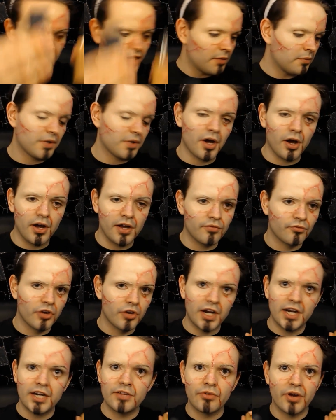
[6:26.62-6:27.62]
Um, now, it
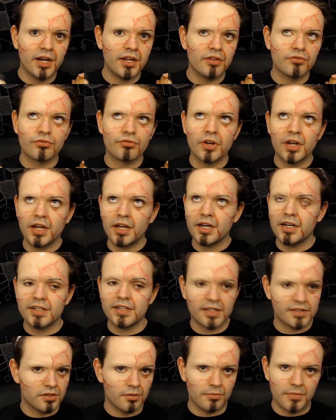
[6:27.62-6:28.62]
really, really,
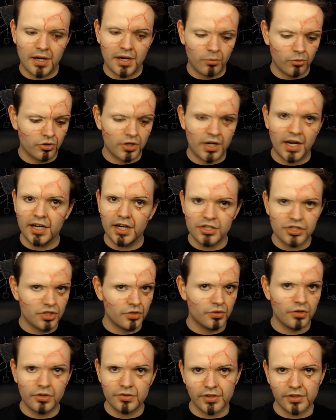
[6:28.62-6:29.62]
really does not matter what
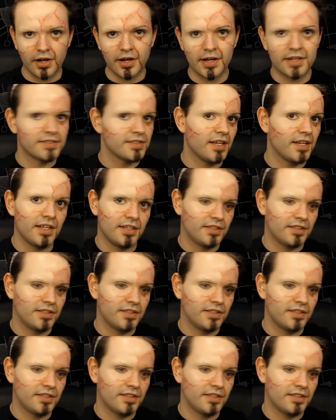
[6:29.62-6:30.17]
colours you use, guys.